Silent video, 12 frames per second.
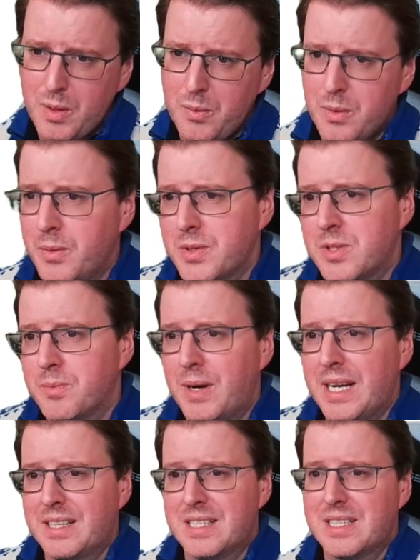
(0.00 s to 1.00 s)
we want to
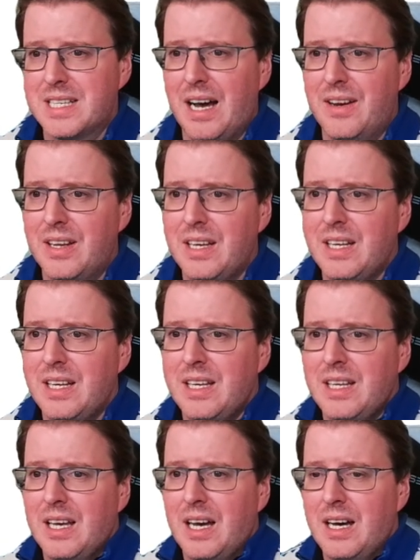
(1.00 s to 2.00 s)
break this down
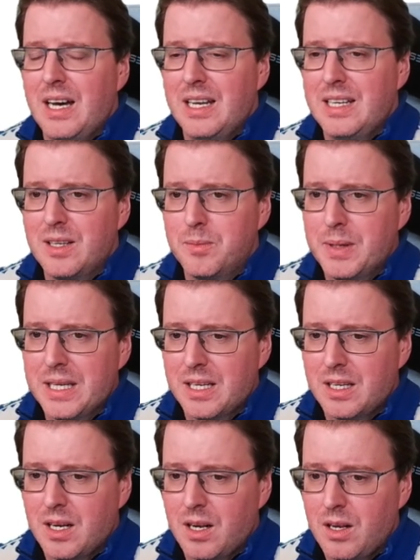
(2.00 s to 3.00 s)
a little
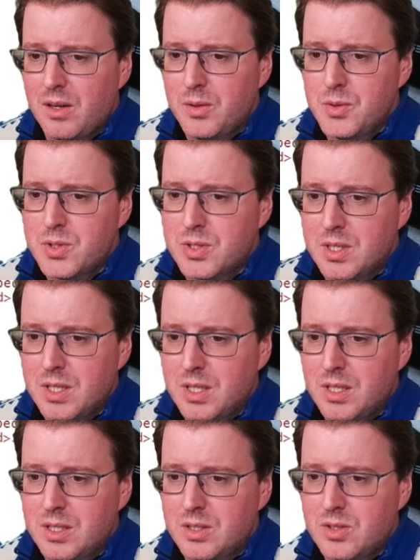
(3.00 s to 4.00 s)
bit
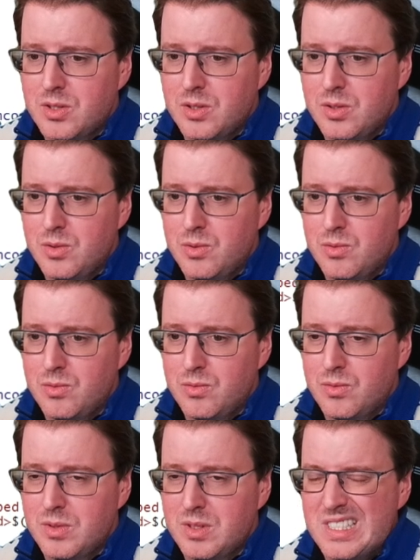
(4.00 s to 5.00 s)
closer to,
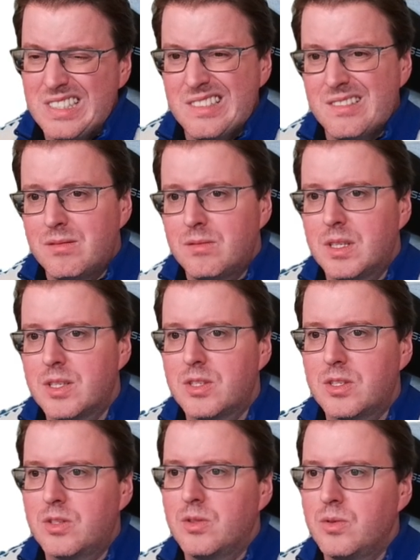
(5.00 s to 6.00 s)

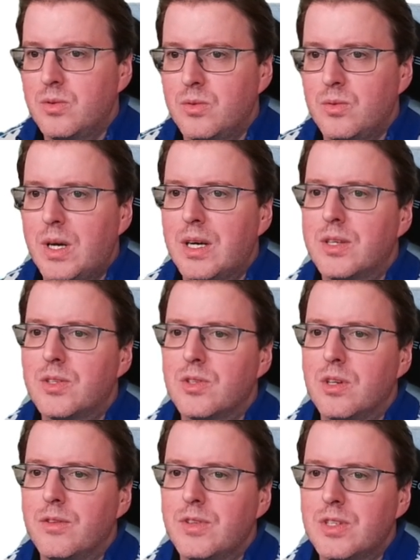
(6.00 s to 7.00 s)
let's do
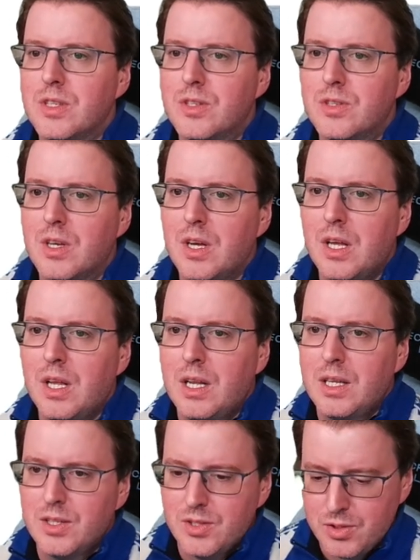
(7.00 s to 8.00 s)
services,
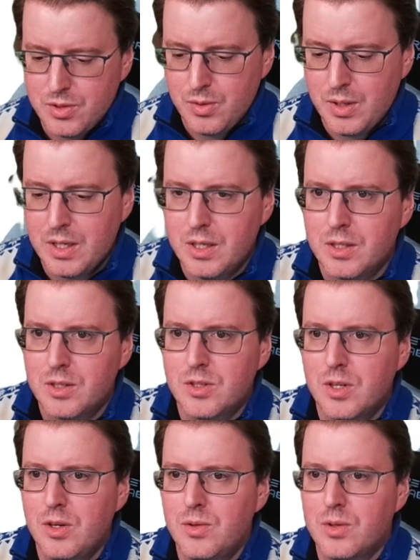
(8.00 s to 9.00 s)
let's do
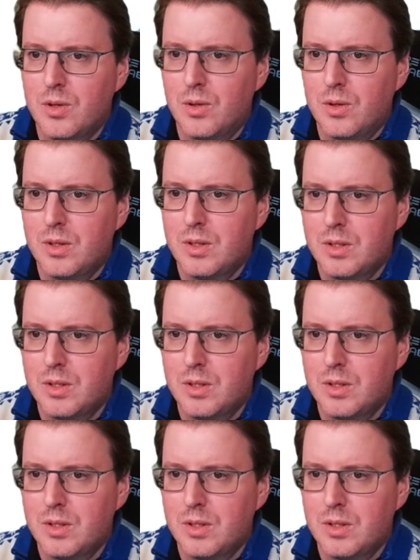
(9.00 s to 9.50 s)
total